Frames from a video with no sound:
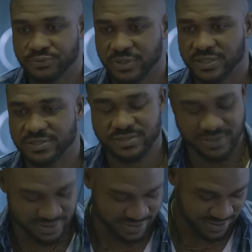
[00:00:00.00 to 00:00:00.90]

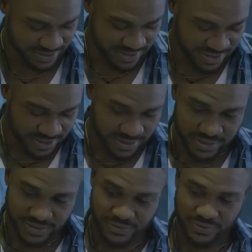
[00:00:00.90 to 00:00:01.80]
Rest?
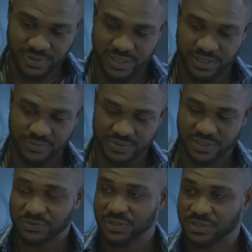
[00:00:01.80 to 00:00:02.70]
No, I was
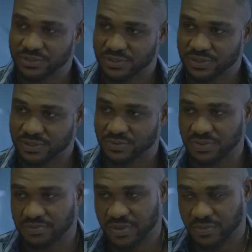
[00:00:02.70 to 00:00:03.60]
actually discussing
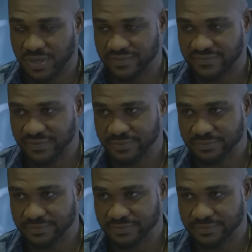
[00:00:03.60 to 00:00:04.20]
with my wife.